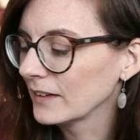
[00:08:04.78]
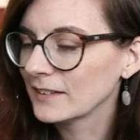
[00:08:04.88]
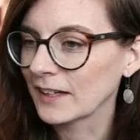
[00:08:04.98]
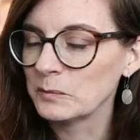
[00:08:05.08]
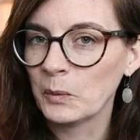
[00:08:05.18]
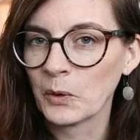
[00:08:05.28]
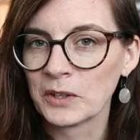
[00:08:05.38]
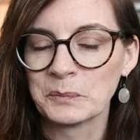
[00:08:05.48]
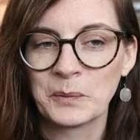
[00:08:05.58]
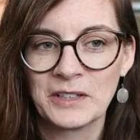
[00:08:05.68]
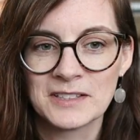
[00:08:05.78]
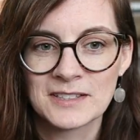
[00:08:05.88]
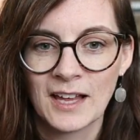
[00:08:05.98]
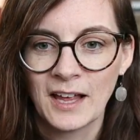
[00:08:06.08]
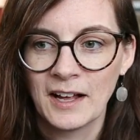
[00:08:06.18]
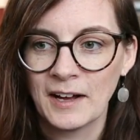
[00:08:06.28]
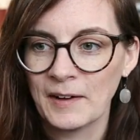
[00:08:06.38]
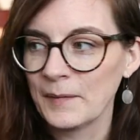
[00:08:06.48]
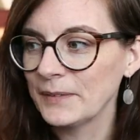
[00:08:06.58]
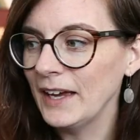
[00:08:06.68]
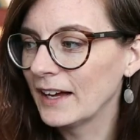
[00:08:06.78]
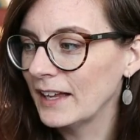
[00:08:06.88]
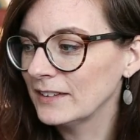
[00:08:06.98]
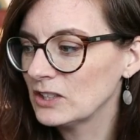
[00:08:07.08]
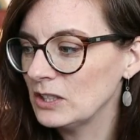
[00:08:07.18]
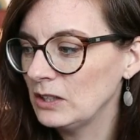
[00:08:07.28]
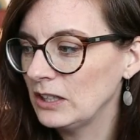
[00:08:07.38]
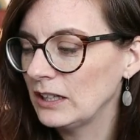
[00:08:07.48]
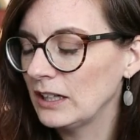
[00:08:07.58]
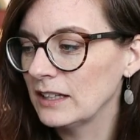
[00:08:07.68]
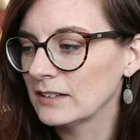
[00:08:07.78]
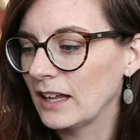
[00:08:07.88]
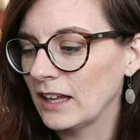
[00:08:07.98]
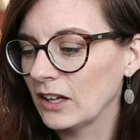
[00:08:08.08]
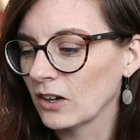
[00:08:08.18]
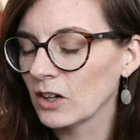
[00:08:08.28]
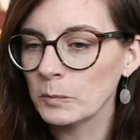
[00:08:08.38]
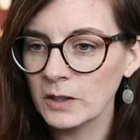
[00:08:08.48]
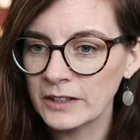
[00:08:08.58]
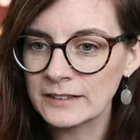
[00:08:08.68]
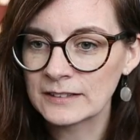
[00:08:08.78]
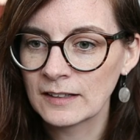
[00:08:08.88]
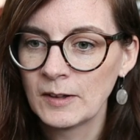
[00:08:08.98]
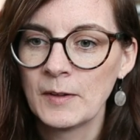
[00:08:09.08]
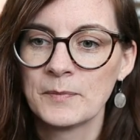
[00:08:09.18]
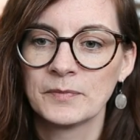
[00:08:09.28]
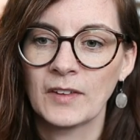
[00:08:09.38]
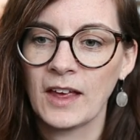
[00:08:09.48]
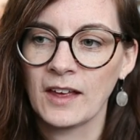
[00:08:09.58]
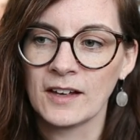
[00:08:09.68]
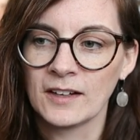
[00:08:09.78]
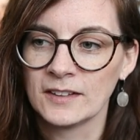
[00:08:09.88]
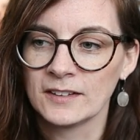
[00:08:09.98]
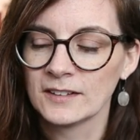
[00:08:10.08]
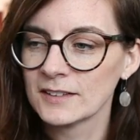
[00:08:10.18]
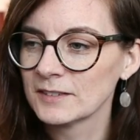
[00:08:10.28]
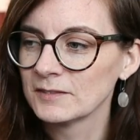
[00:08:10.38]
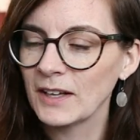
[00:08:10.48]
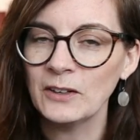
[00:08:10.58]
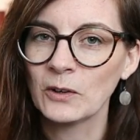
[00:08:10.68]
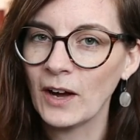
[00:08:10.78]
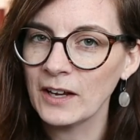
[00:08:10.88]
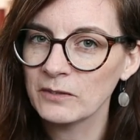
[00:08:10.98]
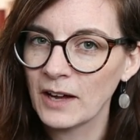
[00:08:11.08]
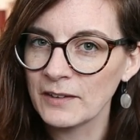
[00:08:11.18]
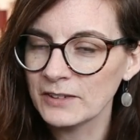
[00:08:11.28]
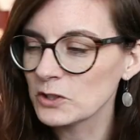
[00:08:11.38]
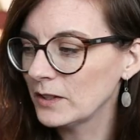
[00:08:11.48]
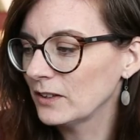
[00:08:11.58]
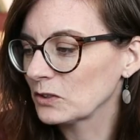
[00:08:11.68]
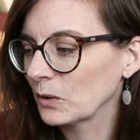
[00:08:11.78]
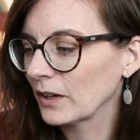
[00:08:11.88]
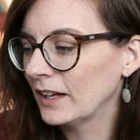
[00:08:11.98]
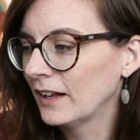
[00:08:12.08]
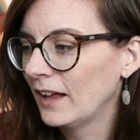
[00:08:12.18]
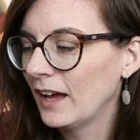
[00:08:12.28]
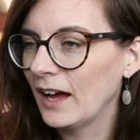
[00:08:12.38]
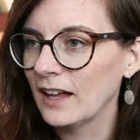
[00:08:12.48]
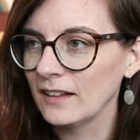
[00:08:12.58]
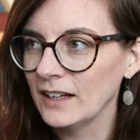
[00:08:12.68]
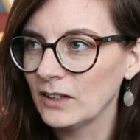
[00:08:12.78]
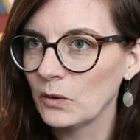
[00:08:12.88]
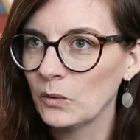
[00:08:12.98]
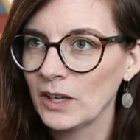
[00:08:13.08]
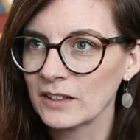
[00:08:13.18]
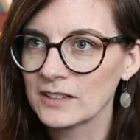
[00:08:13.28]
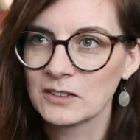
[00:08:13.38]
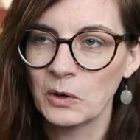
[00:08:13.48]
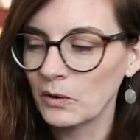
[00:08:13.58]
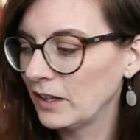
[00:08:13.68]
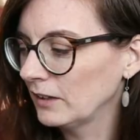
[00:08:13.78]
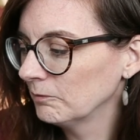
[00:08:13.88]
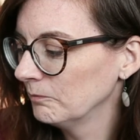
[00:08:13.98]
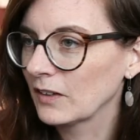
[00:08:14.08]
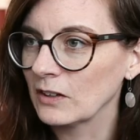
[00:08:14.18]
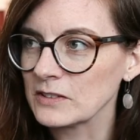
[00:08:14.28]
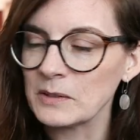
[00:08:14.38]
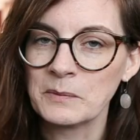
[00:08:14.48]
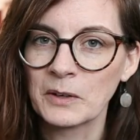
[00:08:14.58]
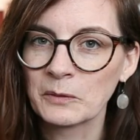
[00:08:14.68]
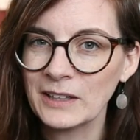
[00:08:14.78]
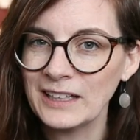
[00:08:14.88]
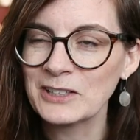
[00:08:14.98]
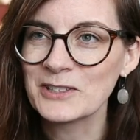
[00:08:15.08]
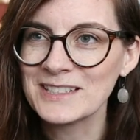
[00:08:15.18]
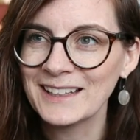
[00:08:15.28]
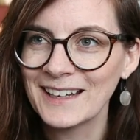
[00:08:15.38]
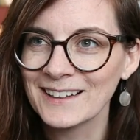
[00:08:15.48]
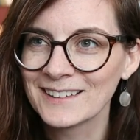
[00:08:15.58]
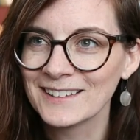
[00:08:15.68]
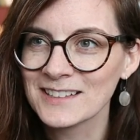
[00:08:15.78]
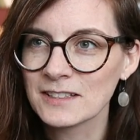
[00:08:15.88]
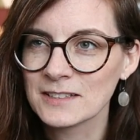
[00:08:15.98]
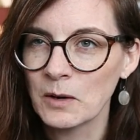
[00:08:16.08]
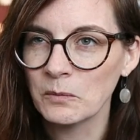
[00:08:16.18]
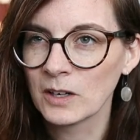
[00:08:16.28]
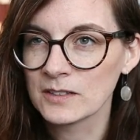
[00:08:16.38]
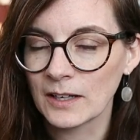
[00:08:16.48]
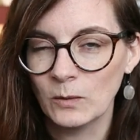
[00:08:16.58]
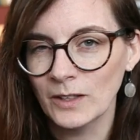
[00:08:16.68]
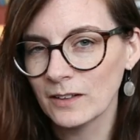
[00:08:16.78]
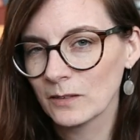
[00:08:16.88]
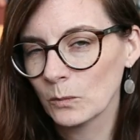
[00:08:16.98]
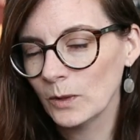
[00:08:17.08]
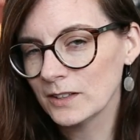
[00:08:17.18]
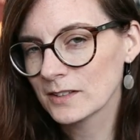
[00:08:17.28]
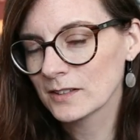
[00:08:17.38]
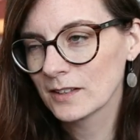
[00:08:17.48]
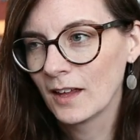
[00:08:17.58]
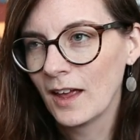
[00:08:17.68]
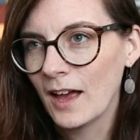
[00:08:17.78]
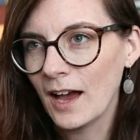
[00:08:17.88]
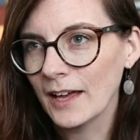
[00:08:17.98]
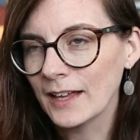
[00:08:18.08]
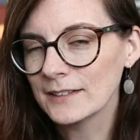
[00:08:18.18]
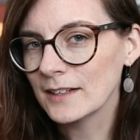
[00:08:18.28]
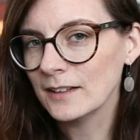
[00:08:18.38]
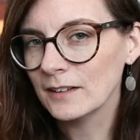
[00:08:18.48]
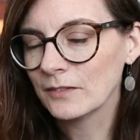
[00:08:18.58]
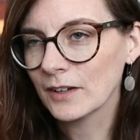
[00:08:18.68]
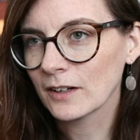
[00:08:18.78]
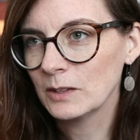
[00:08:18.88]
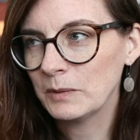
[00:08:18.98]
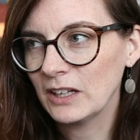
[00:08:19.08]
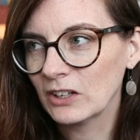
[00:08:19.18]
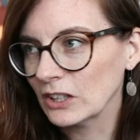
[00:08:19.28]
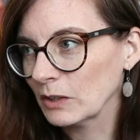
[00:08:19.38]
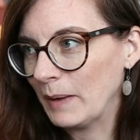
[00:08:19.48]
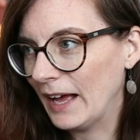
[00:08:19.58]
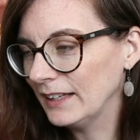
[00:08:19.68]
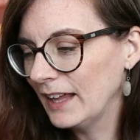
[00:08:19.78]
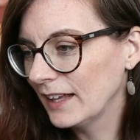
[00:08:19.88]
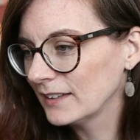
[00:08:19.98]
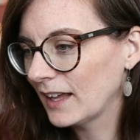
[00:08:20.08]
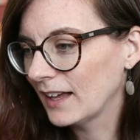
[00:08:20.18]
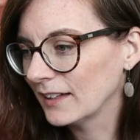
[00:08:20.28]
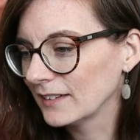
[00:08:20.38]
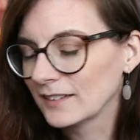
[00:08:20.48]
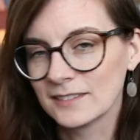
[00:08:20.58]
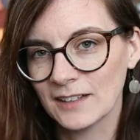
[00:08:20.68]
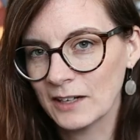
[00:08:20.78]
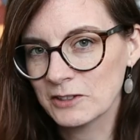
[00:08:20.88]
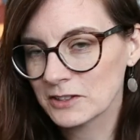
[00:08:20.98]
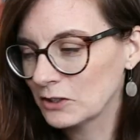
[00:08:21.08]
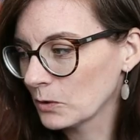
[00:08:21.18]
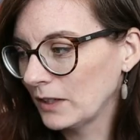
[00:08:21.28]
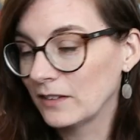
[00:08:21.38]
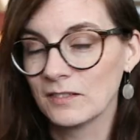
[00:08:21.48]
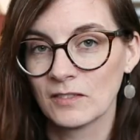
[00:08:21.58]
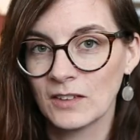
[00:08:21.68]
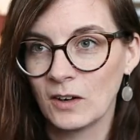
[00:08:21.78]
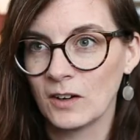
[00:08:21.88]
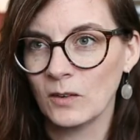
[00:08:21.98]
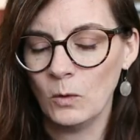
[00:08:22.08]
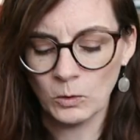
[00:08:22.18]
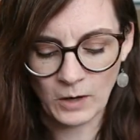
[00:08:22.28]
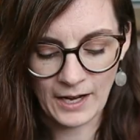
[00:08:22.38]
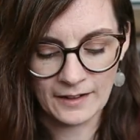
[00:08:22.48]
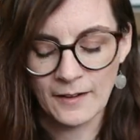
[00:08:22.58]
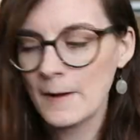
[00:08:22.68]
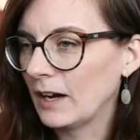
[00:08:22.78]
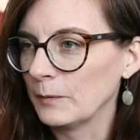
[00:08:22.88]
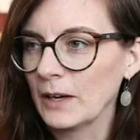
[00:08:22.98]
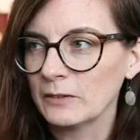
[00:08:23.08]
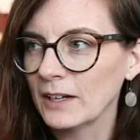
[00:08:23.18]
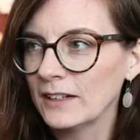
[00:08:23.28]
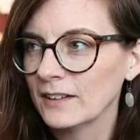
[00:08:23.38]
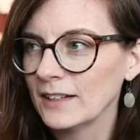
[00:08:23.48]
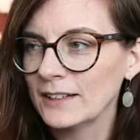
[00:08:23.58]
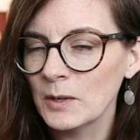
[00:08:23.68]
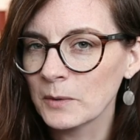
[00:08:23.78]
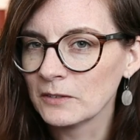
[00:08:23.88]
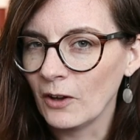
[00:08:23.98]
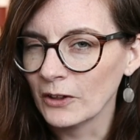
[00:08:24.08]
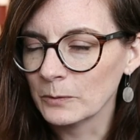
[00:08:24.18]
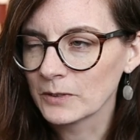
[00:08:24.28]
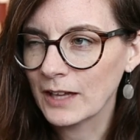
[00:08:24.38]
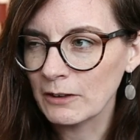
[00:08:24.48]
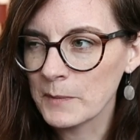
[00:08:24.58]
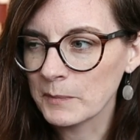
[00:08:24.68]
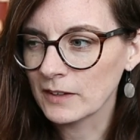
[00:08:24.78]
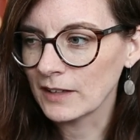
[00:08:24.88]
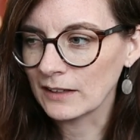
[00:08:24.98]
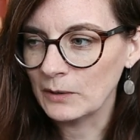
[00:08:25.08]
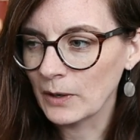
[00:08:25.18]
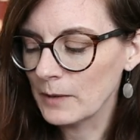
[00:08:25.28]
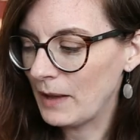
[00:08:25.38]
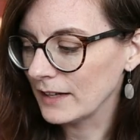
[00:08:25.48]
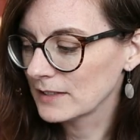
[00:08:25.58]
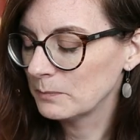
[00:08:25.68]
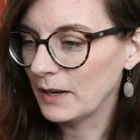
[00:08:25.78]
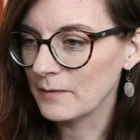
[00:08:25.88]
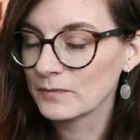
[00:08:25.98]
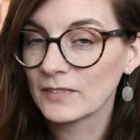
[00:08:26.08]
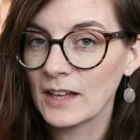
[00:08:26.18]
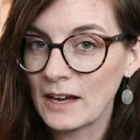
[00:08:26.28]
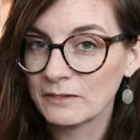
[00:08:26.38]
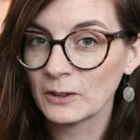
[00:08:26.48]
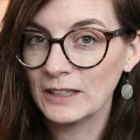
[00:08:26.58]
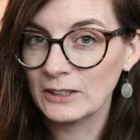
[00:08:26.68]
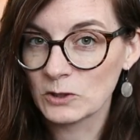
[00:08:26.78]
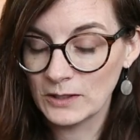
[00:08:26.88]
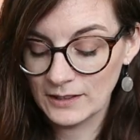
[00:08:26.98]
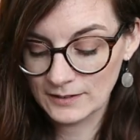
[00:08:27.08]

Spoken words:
second born prince. And she is a herbalist, and I don't know, I've enjoyed the story. I like where it's going. There are some really interesting characters, some where it's like, I can't tell if they're going to be good or bad yet, and I've just enjoyed the whole ride. I've read a number of volumes, can't remember exactly where I'm at, but have really enjoyed